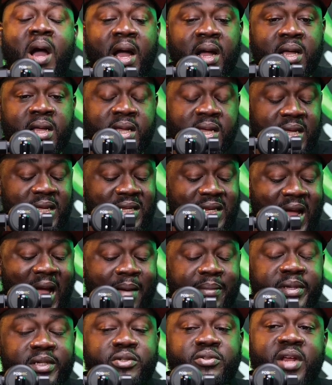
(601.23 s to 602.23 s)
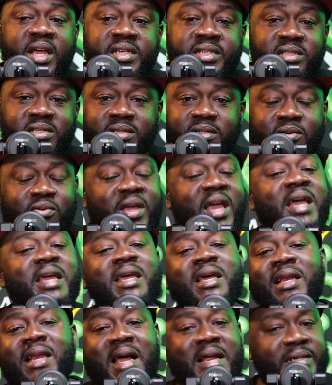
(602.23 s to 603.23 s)
a arbitration no
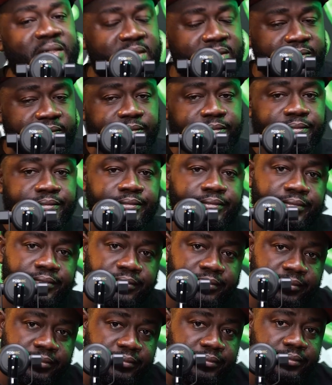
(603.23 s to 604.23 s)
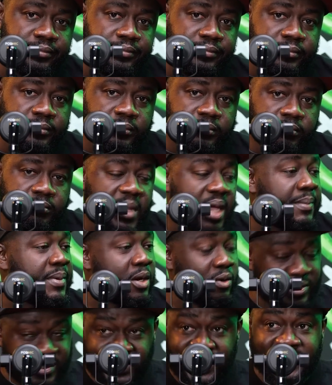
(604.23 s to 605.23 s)
e London. Baby
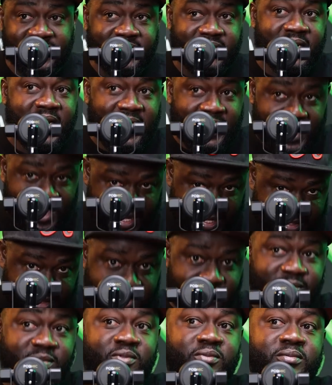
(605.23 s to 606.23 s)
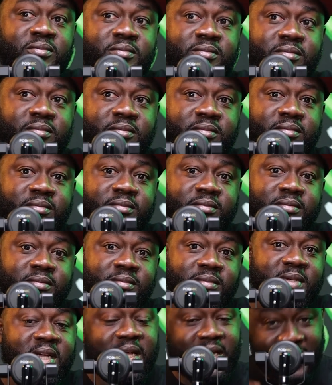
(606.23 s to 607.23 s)
o se etena ka asem
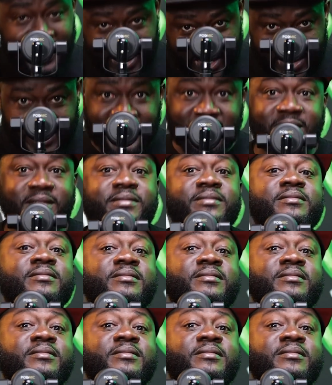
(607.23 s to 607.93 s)
e London.